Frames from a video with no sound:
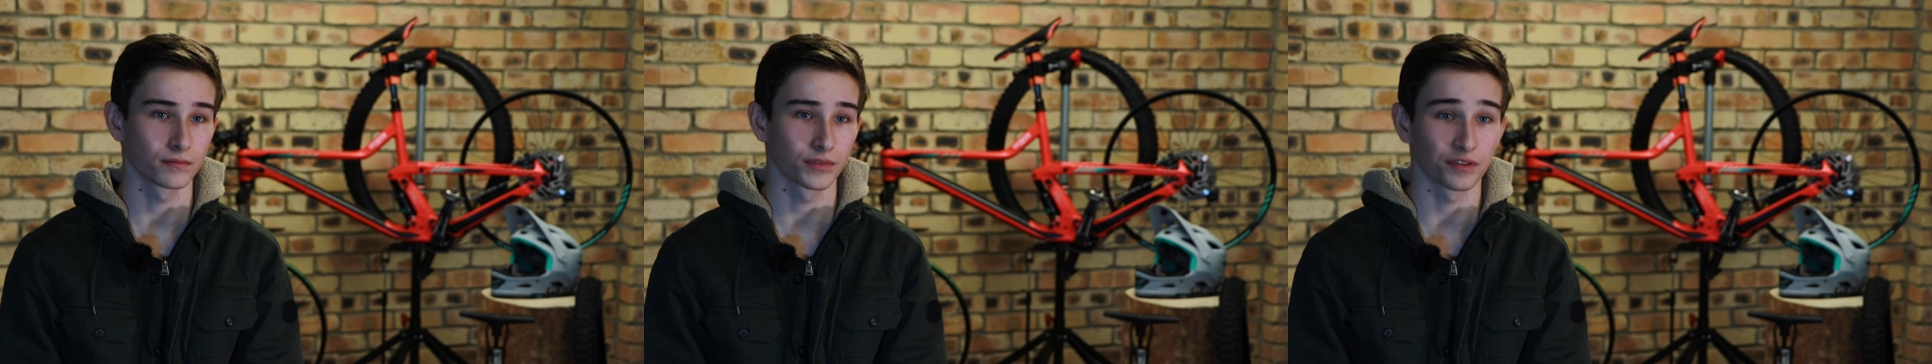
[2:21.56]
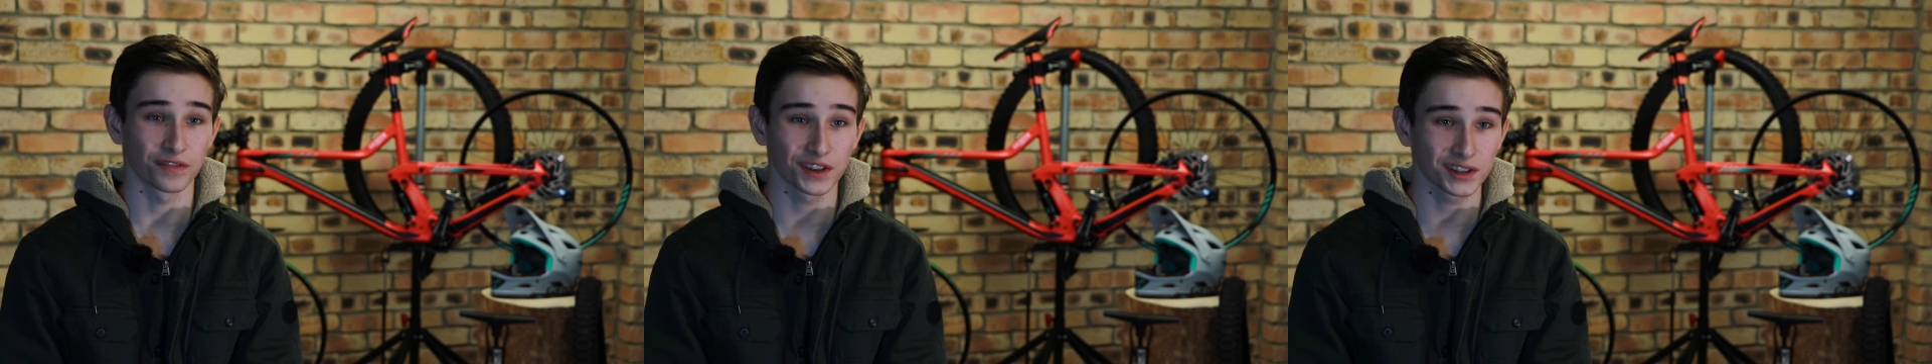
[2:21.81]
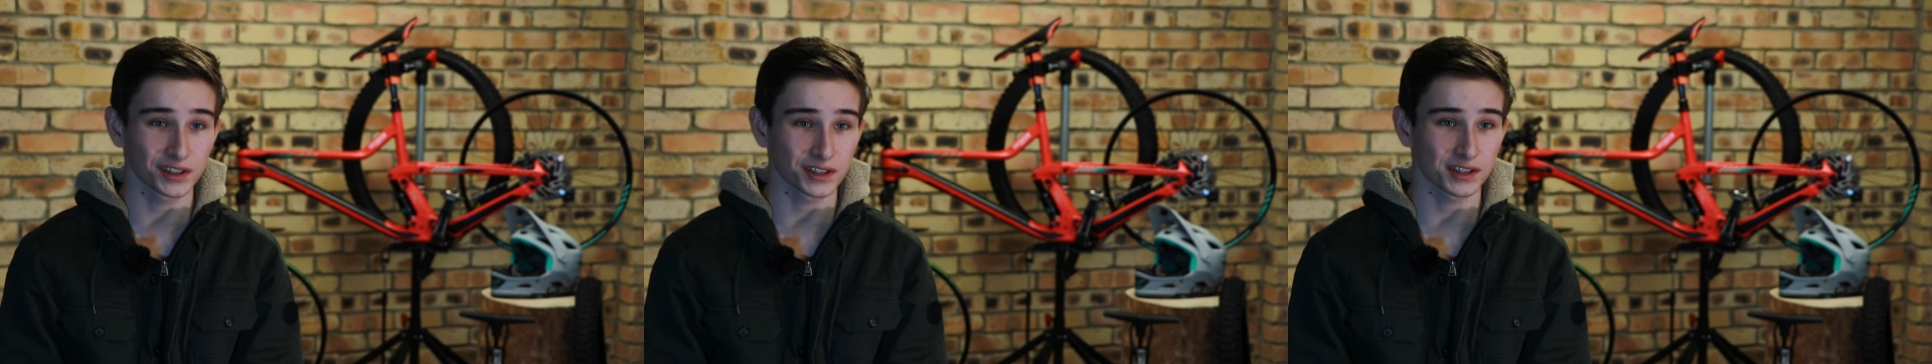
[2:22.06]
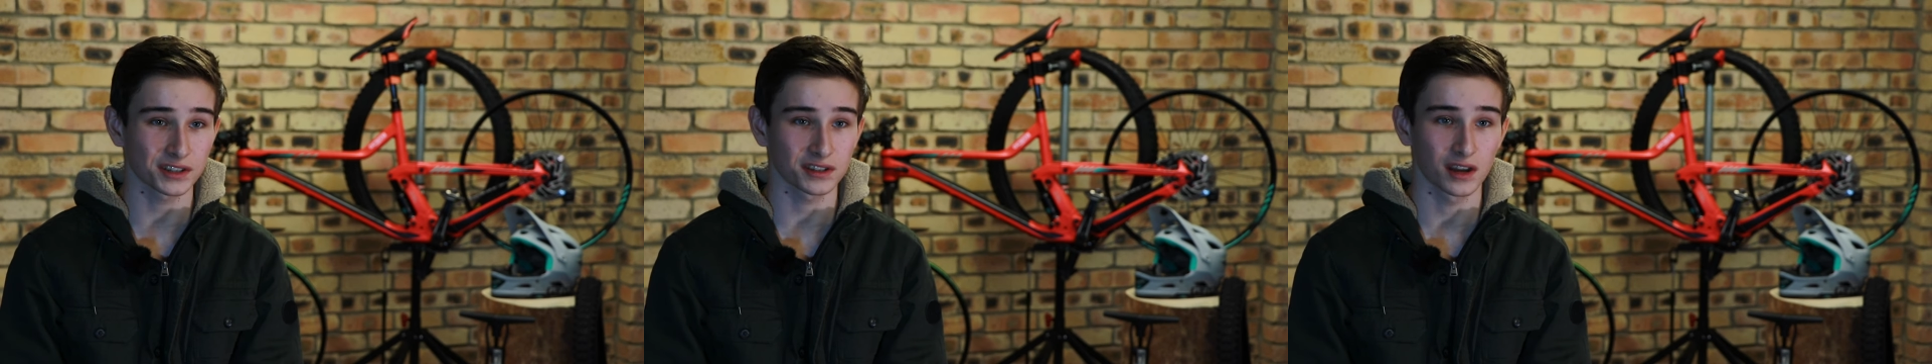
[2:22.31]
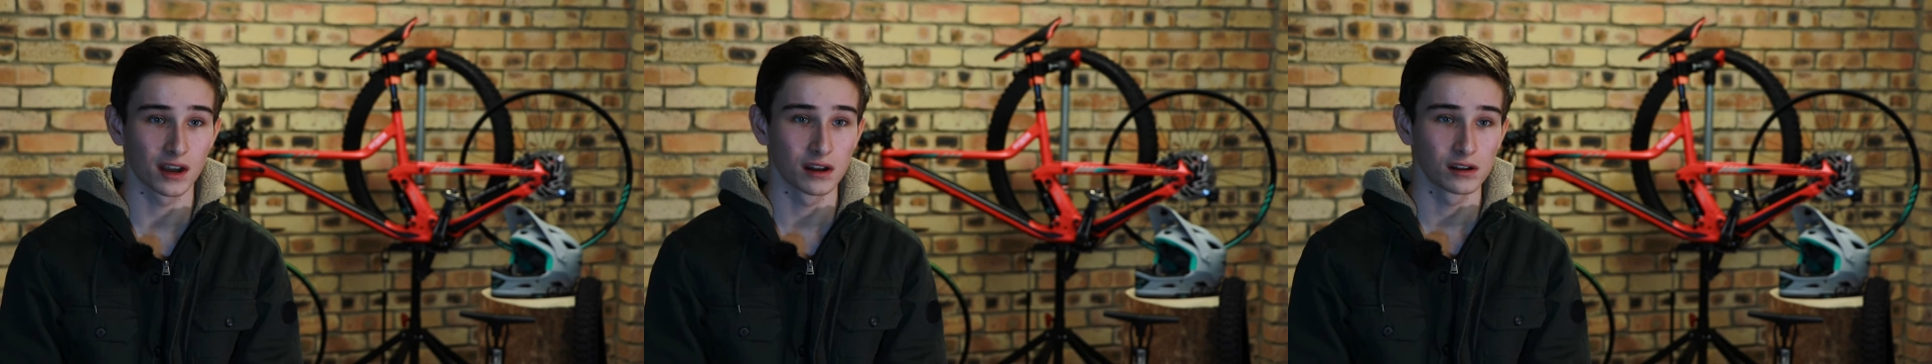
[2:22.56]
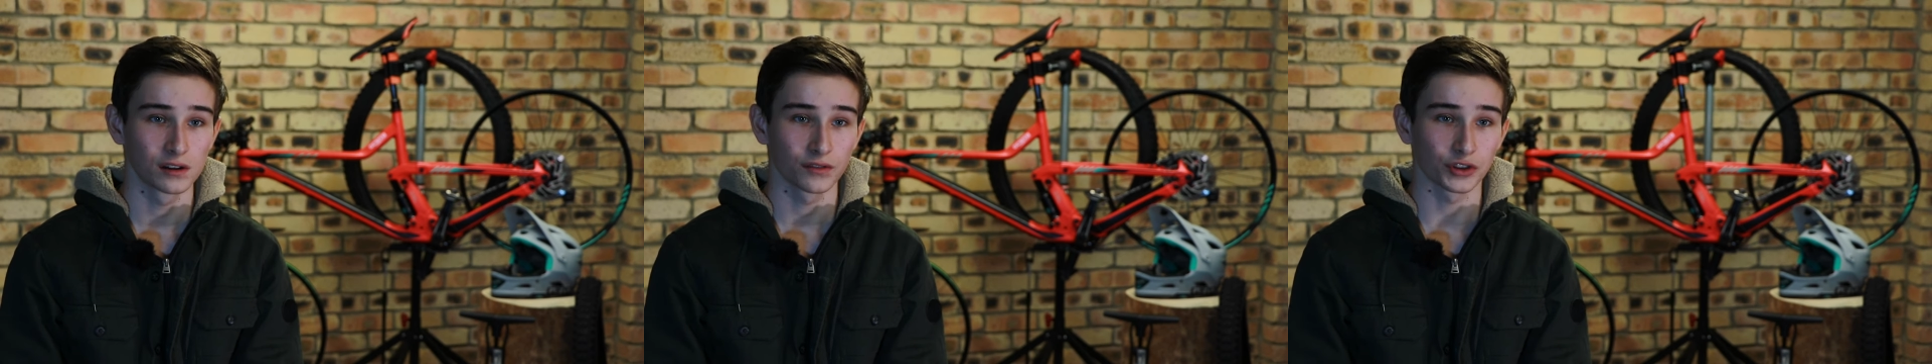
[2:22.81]
the fitness,
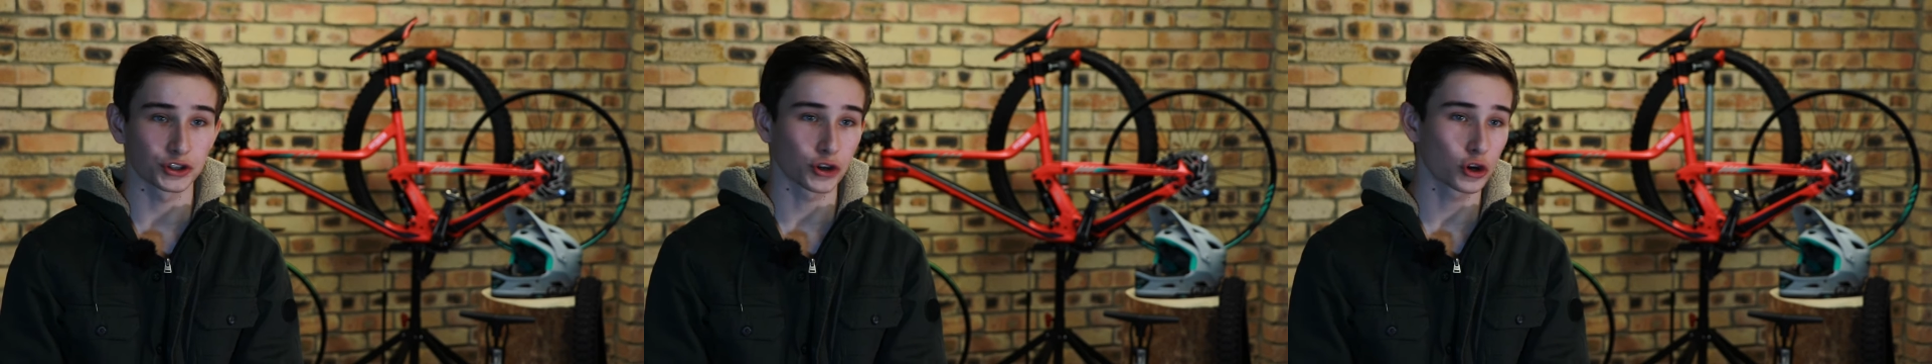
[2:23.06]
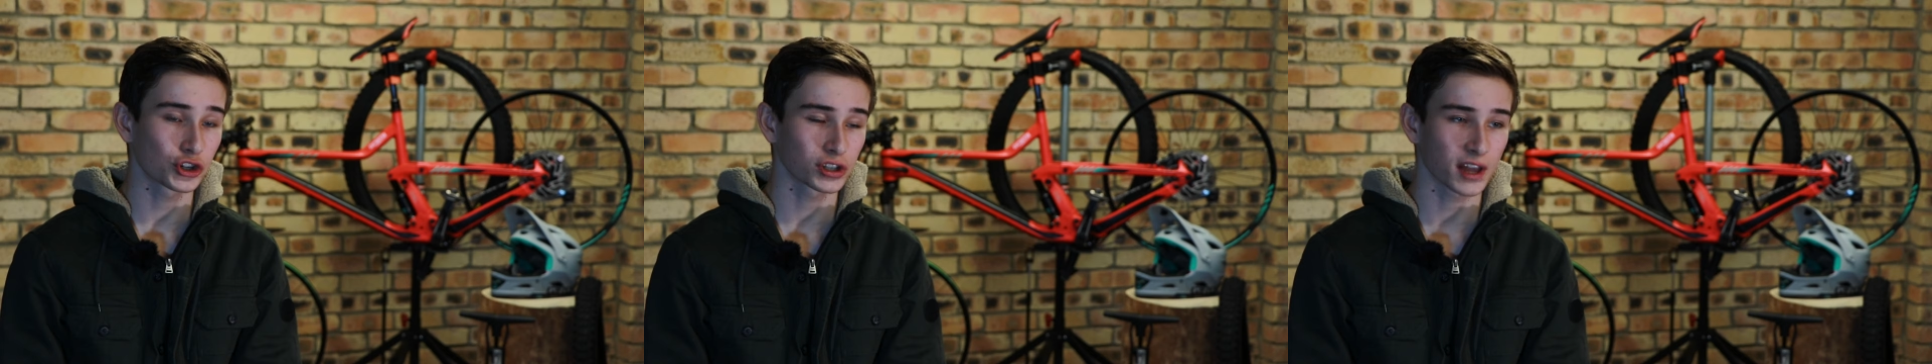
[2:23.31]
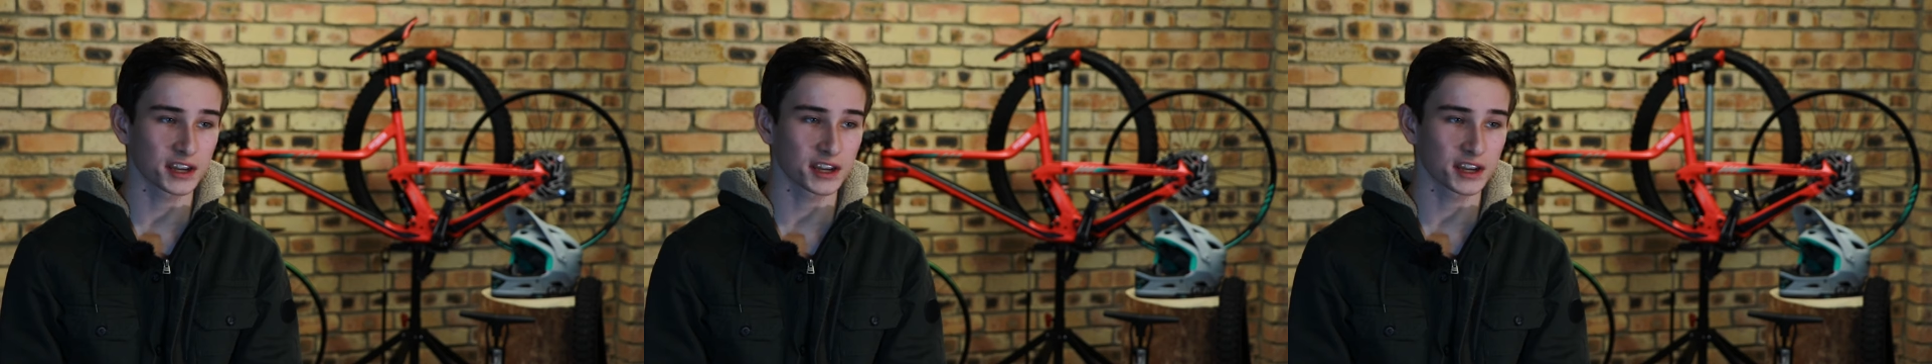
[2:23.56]
the social